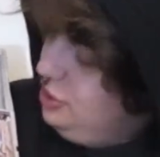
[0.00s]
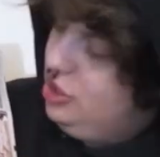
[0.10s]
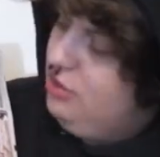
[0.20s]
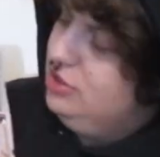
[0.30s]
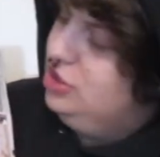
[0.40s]

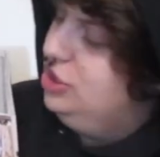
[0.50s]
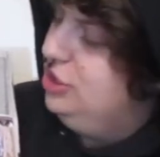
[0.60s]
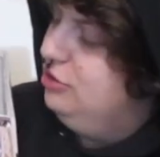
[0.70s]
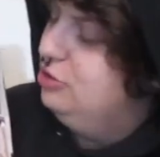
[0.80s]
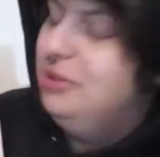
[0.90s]
clothes and
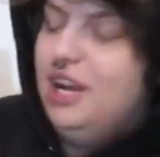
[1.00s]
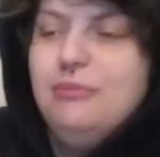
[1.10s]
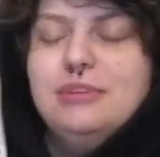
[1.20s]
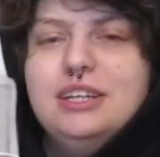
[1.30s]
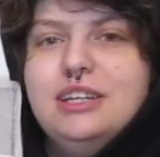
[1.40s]
shoes, but
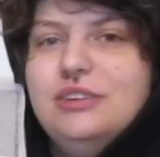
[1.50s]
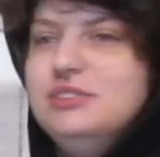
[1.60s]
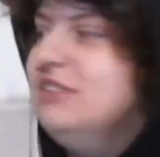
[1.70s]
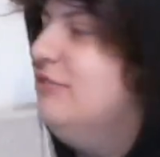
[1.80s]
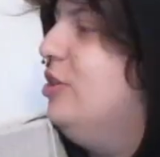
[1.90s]
I'm gonna
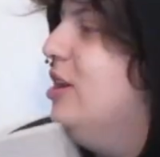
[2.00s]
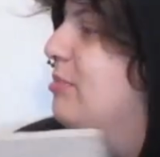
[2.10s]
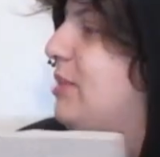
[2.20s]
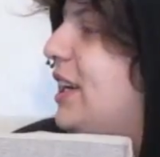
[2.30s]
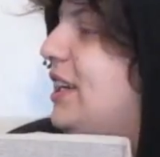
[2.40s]
use it for
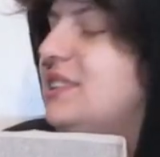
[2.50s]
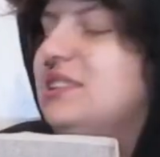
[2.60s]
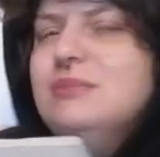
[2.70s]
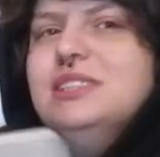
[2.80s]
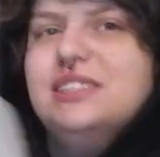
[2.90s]
blankets
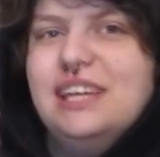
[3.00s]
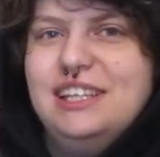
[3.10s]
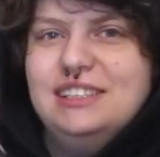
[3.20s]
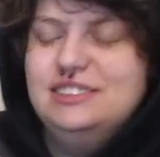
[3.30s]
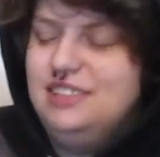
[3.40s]
and
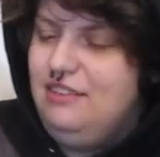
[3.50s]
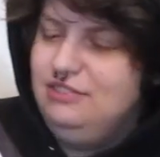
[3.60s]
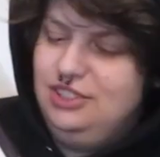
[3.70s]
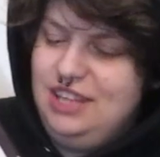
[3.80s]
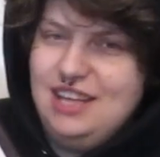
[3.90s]
miscellaneous stuff.
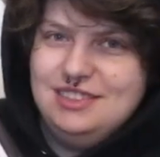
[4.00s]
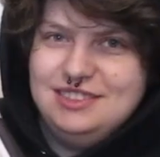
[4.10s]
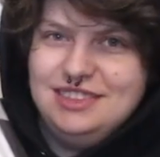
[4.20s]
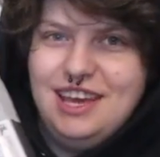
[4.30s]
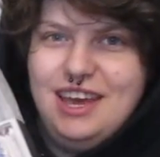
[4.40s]
So
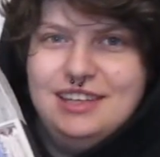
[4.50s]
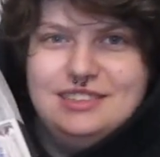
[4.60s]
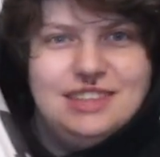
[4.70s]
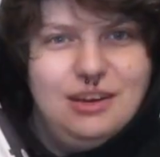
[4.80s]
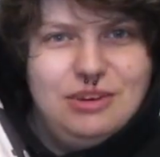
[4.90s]
let's
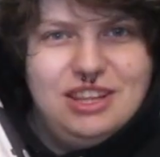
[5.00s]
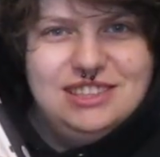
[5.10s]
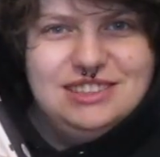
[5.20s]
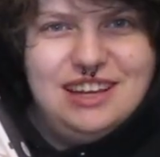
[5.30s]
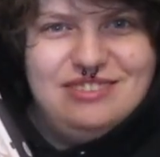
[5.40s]
set one of
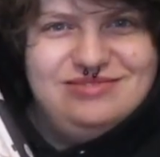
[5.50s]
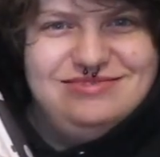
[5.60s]
these up.